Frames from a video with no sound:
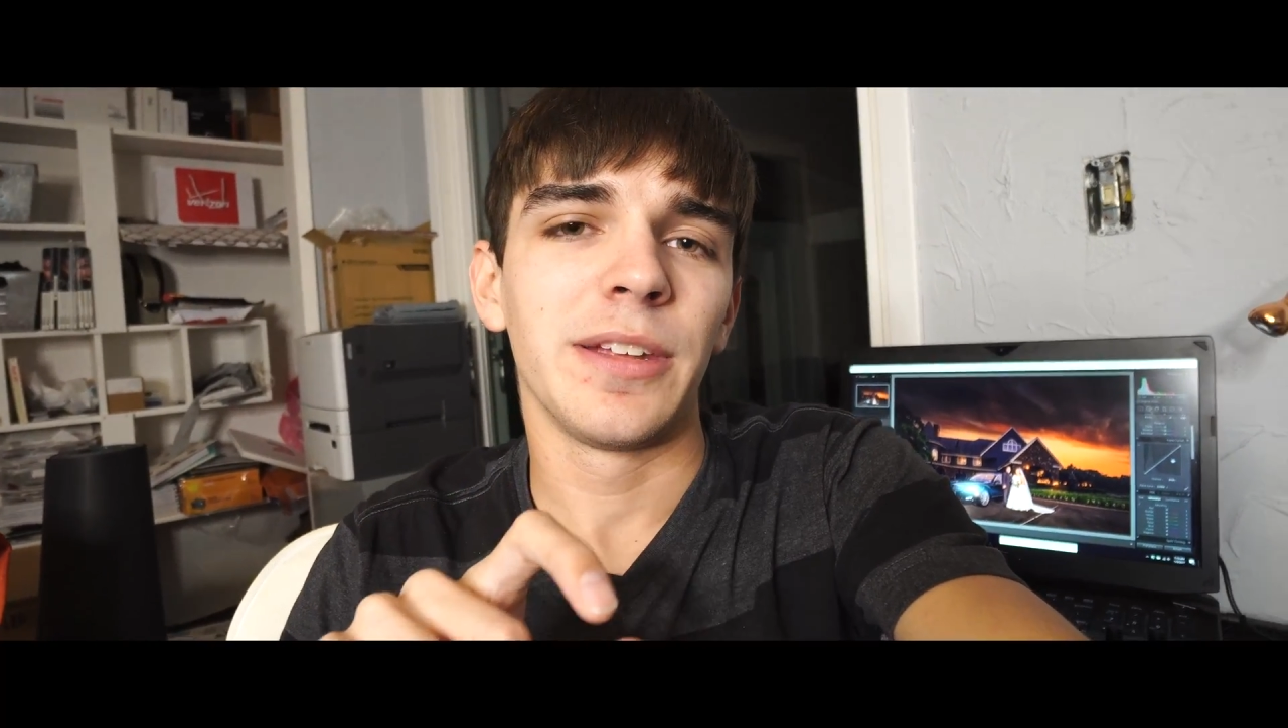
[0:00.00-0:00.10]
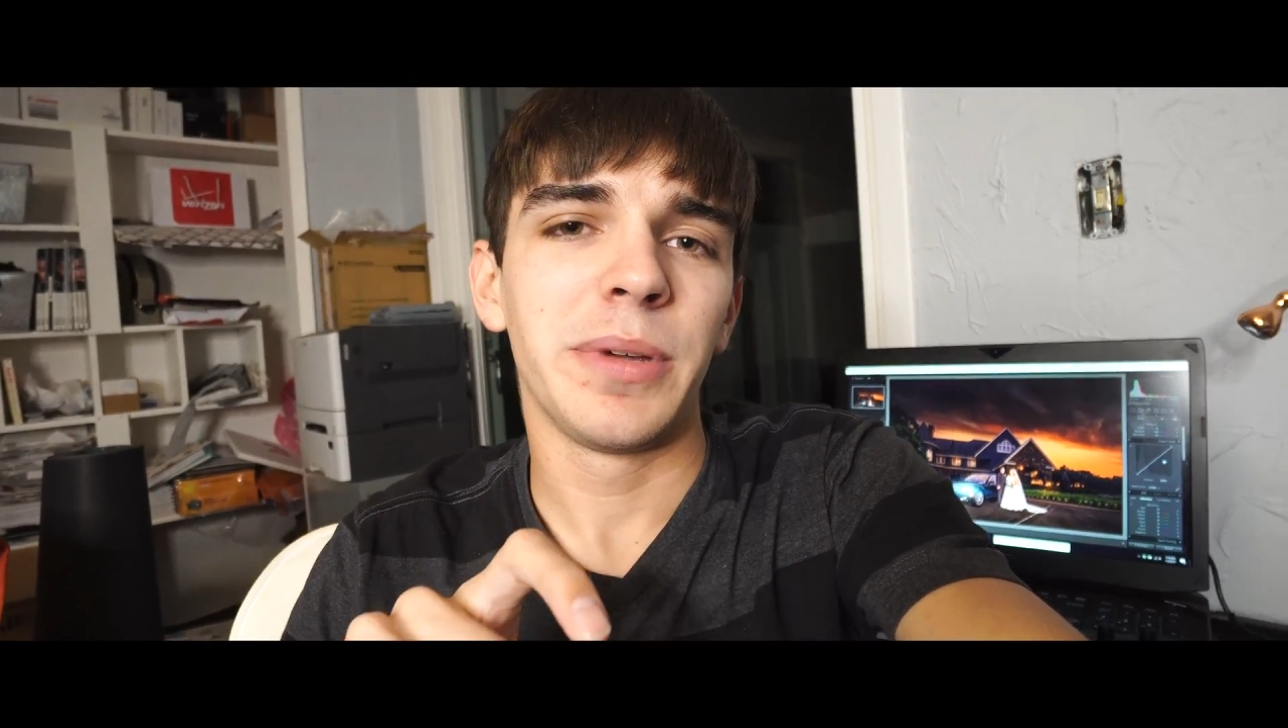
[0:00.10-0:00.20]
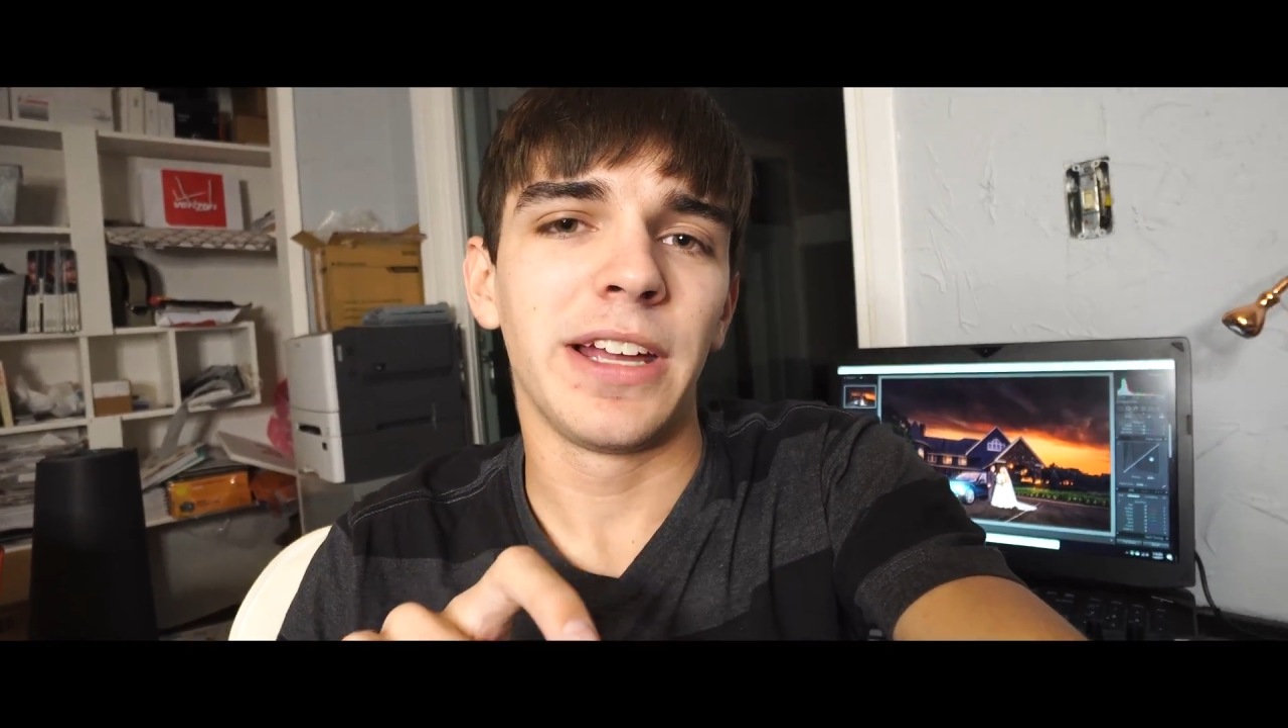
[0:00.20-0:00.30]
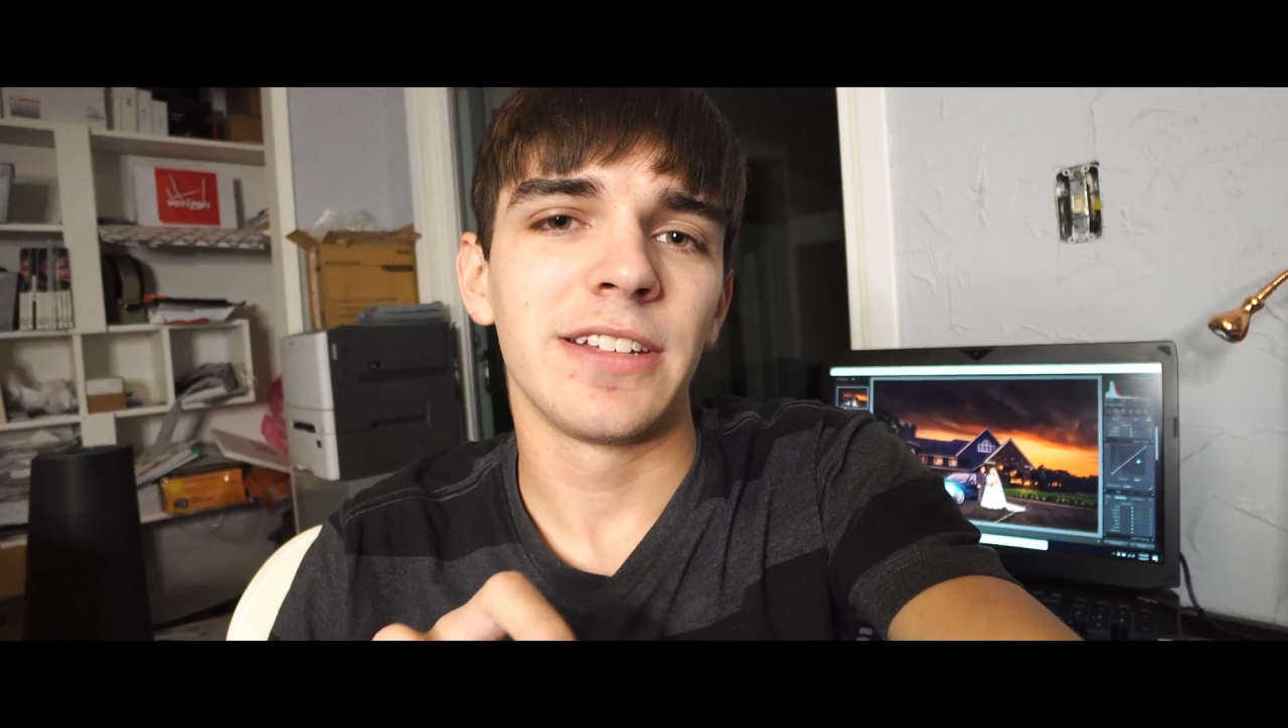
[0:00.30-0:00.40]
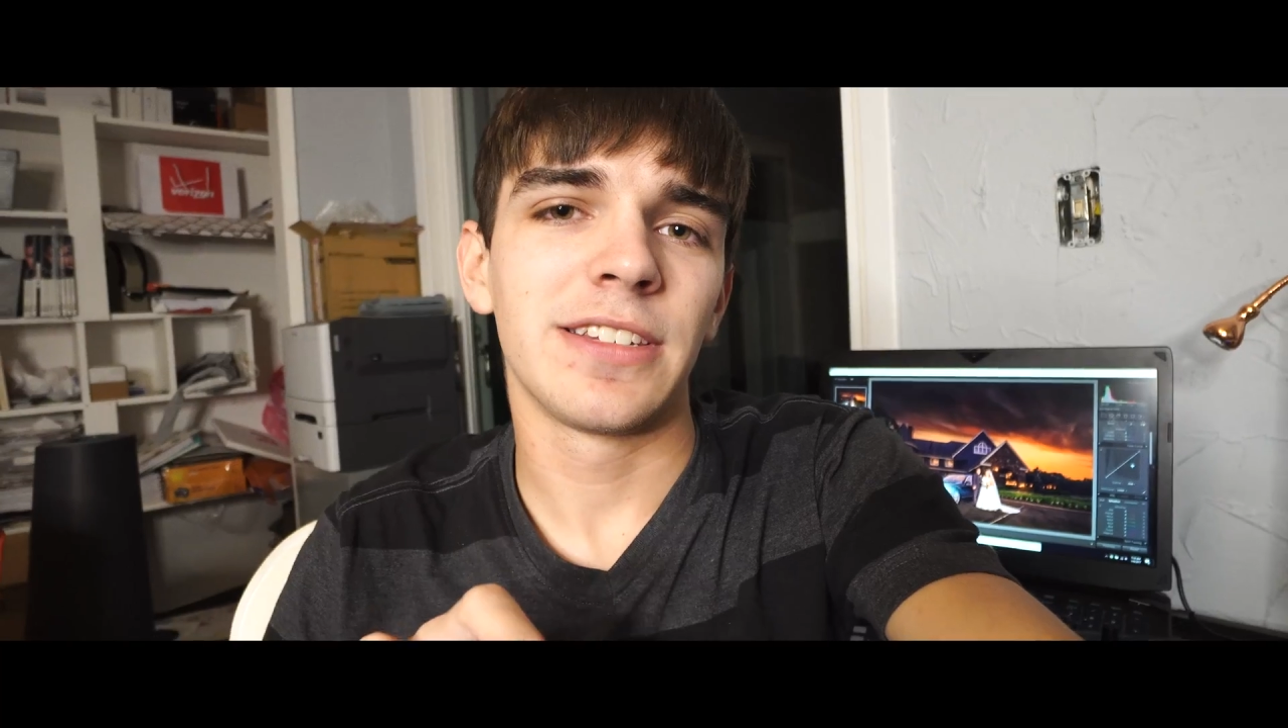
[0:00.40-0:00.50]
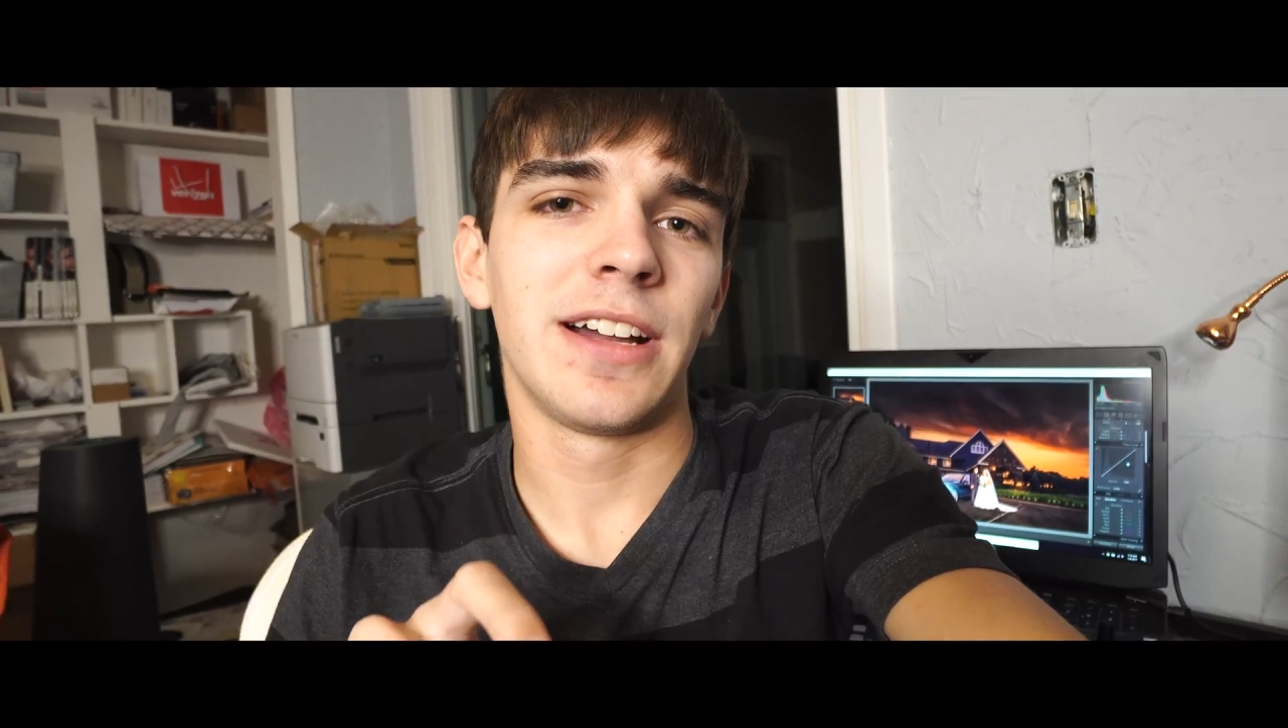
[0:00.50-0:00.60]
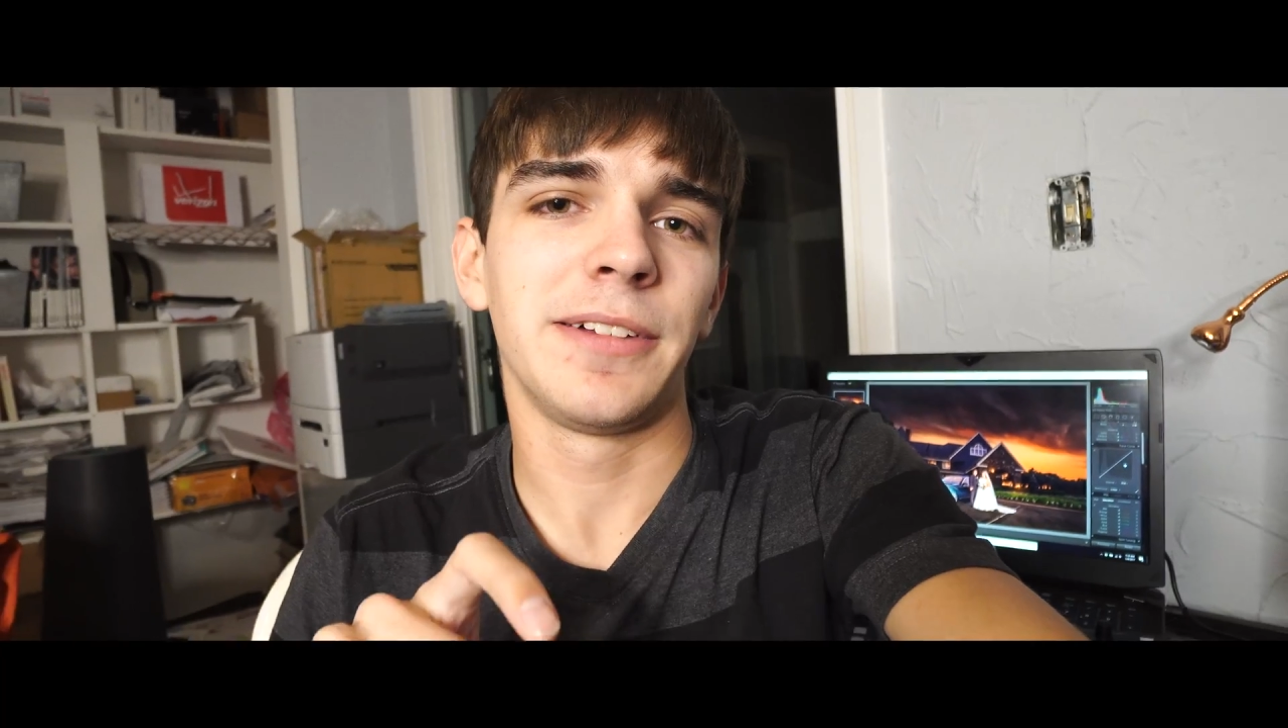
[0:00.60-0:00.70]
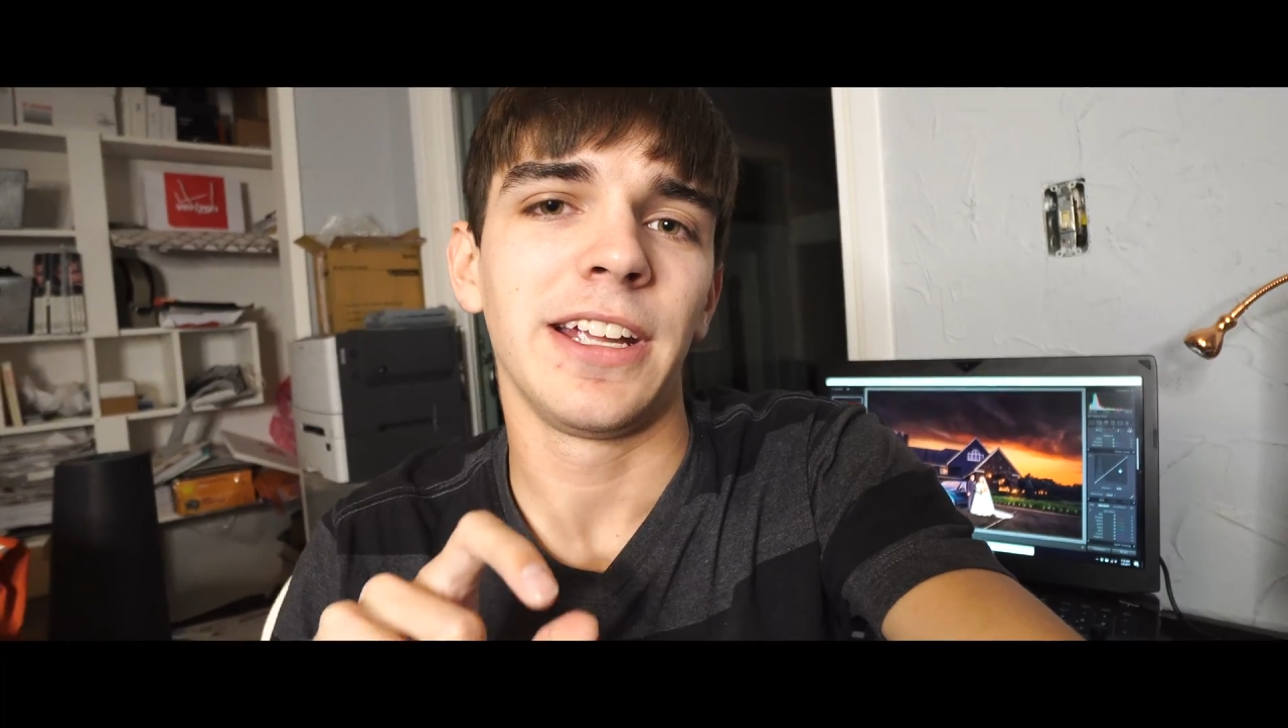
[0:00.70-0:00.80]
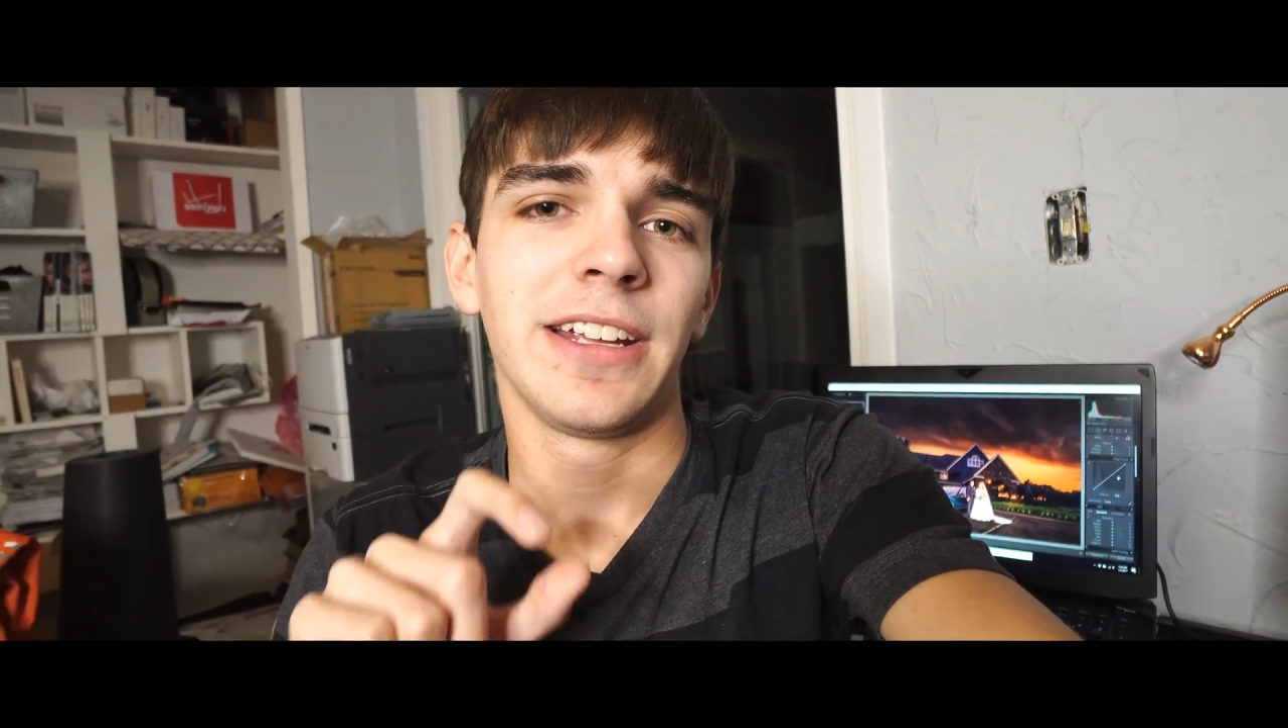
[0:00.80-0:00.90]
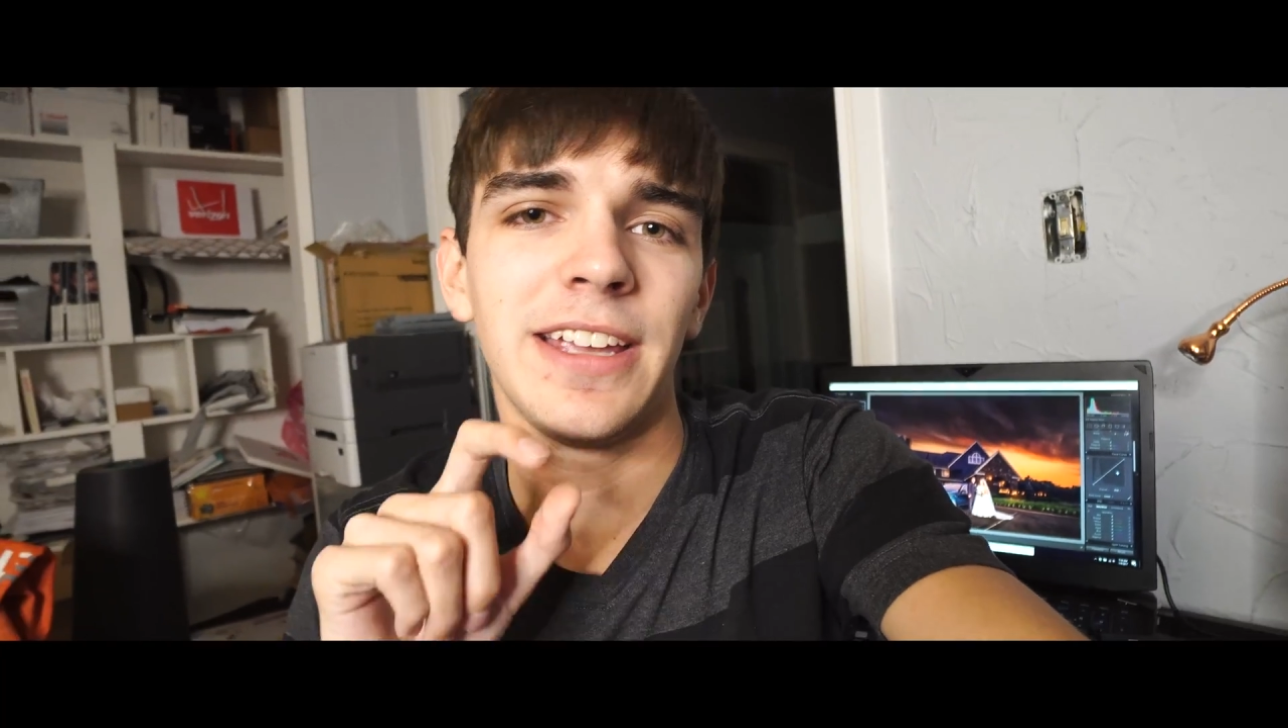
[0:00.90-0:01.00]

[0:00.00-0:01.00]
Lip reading: the Panasonic